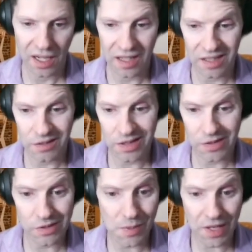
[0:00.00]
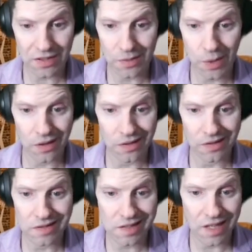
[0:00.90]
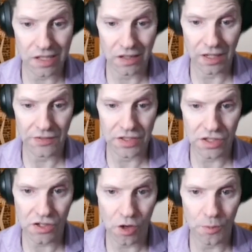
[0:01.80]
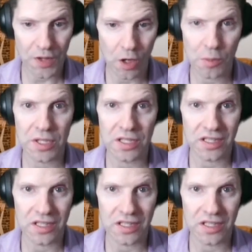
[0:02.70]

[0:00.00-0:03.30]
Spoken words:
I think we're going to respect our partner and sign off and just hope they opened,